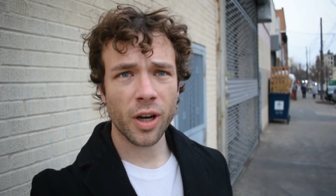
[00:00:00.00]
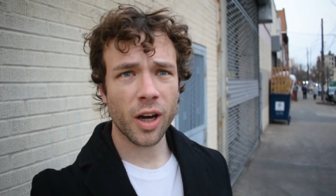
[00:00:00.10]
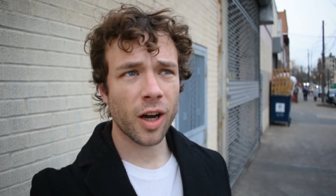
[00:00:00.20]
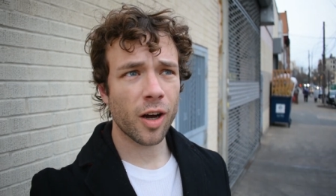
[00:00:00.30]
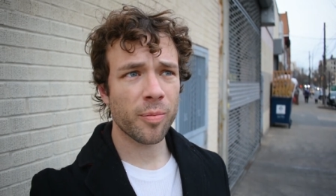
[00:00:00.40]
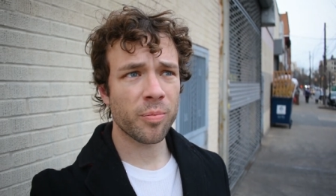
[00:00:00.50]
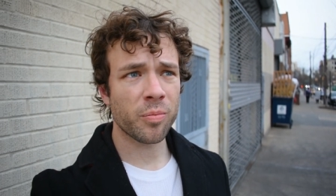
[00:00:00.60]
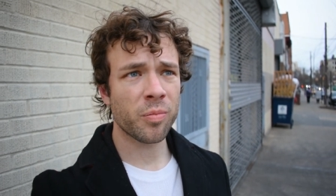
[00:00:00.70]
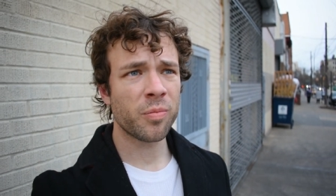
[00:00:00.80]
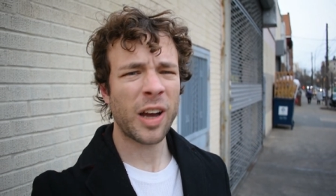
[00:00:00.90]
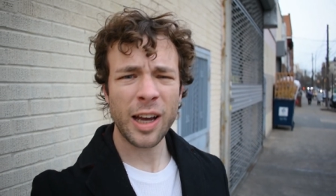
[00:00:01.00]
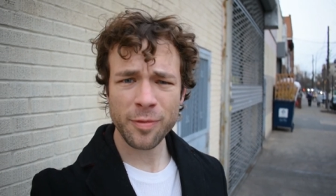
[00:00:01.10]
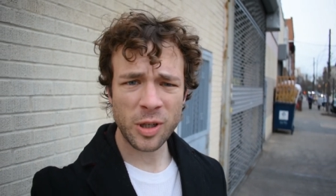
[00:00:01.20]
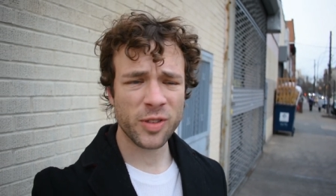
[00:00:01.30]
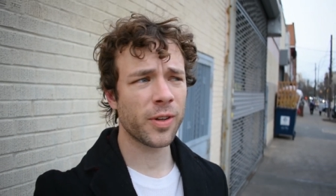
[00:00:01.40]
I
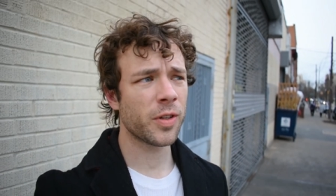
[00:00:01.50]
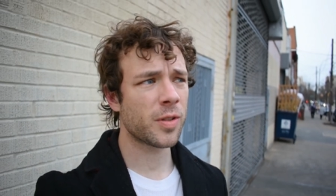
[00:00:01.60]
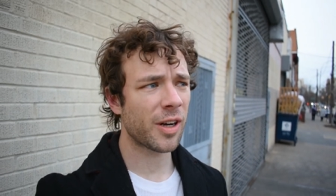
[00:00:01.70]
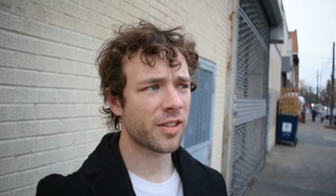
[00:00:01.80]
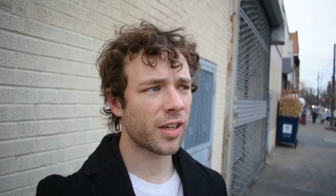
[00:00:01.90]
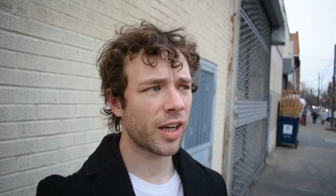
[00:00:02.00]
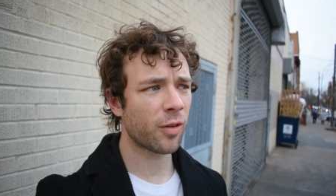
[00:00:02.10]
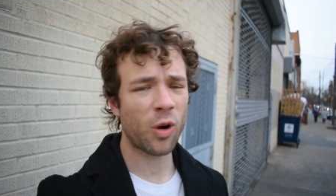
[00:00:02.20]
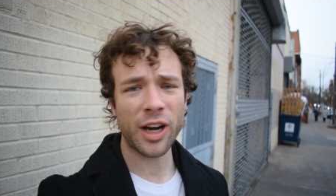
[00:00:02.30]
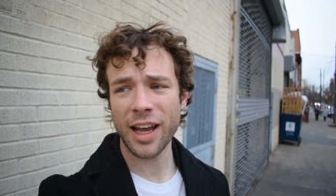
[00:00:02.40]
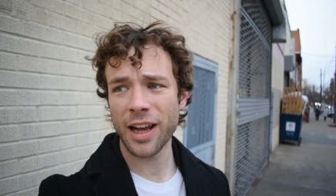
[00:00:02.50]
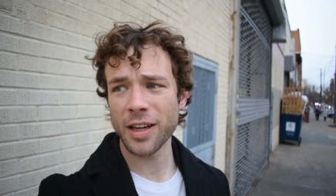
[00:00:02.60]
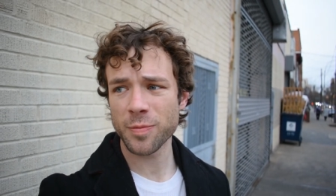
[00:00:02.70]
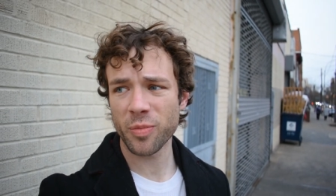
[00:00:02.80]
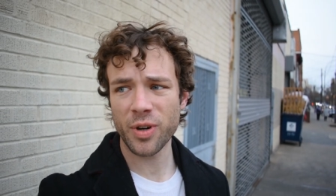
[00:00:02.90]
have mixed feelings about today. On one hand,
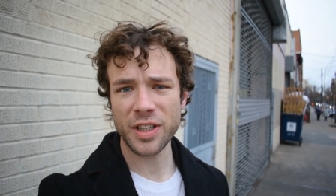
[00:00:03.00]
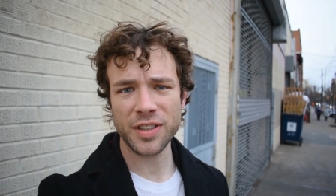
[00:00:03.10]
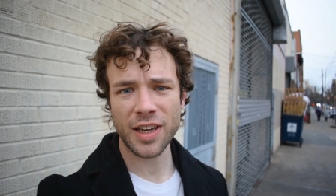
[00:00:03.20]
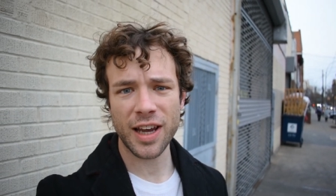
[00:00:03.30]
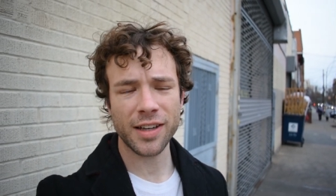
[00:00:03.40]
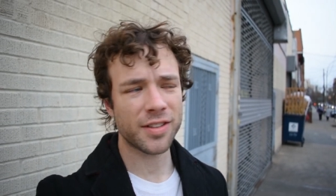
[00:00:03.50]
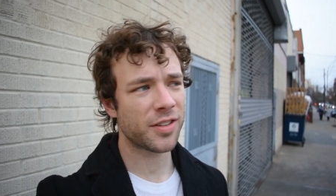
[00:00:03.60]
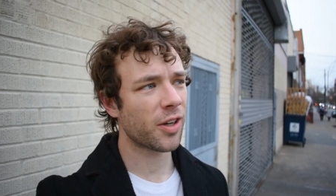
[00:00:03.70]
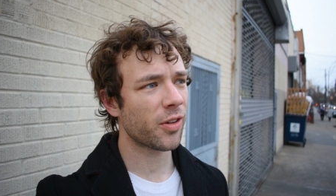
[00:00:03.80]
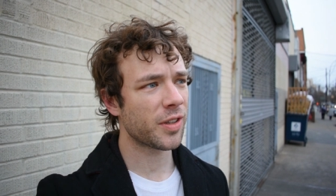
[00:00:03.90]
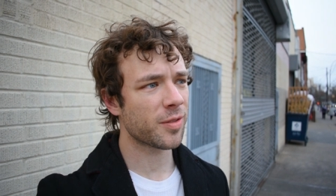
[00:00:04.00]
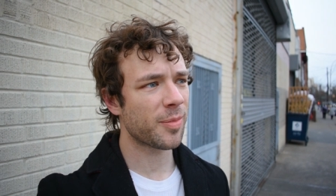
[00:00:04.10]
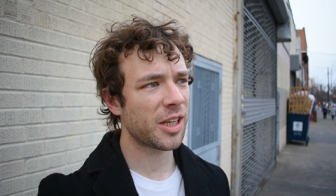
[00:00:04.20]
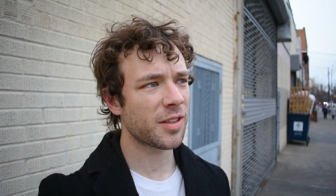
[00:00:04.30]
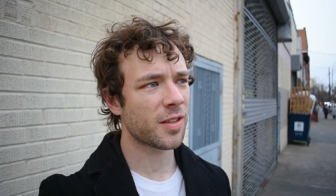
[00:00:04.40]
it's pretty sad to see all these
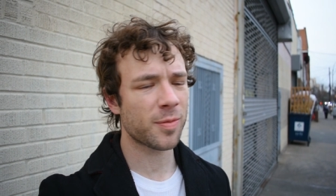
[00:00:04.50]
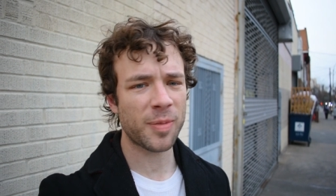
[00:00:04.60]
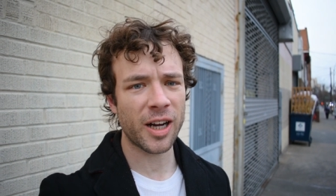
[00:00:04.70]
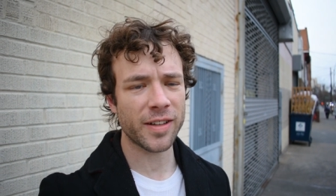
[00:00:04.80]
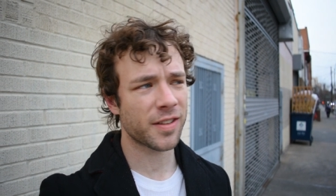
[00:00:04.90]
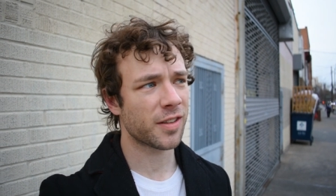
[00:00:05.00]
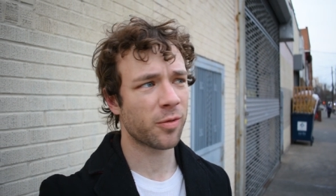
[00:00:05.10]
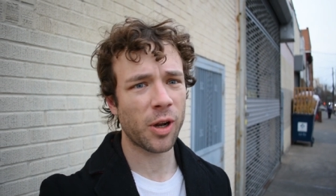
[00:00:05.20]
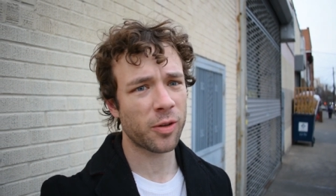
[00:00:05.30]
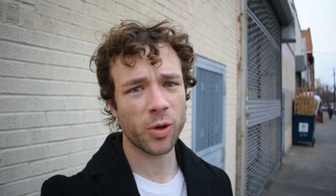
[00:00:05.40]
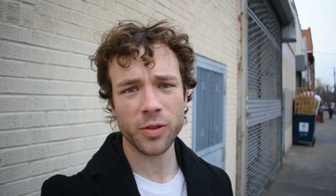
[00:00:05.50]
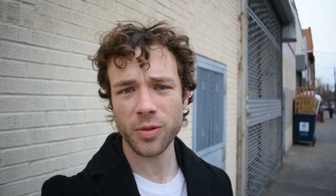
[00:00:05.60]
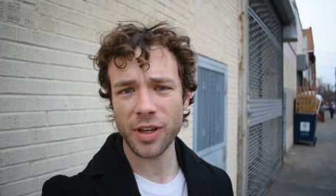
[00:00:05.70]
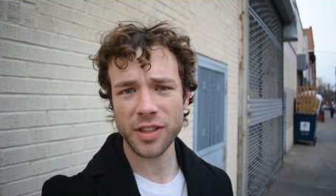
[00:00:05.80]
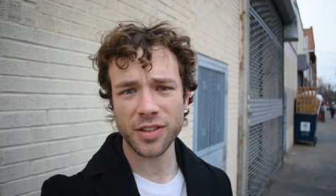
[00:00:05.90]
amazing spots in one of the world's
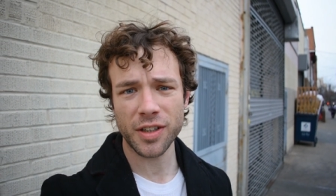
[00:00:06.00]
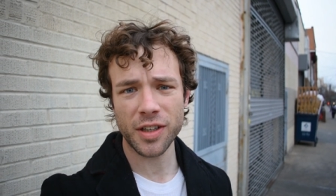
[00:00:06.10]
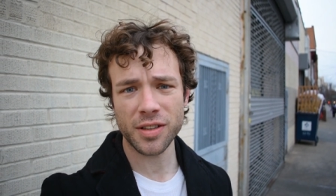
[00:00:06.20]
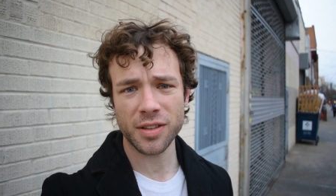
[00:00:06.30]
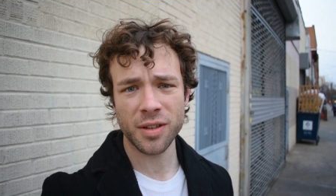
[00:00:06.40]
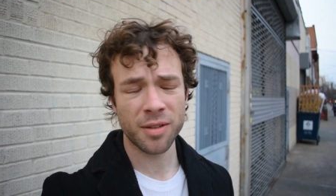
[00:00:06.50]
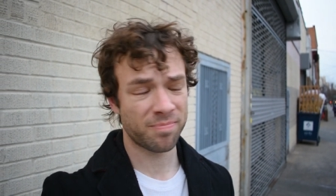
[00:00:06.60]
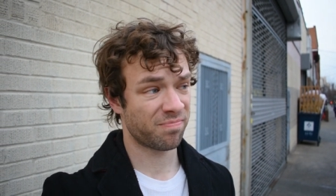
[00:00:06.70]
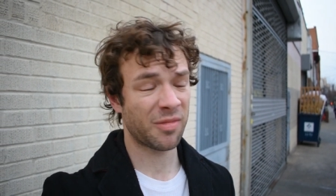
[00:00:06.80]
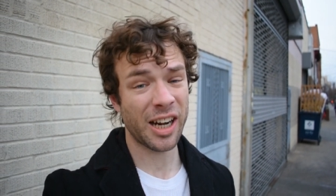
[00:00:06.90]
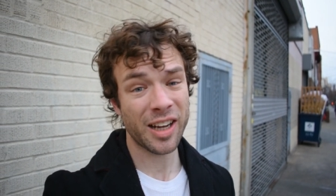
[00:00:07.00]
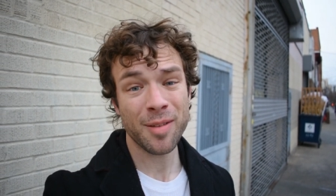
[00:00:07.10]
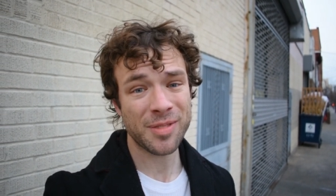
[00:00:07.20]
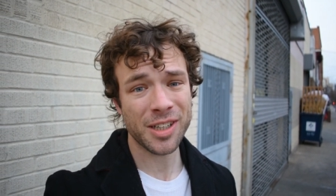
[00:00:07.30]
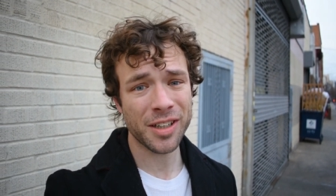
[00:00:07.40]
greatest cities kind of
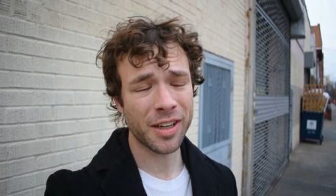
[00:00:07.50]
empty.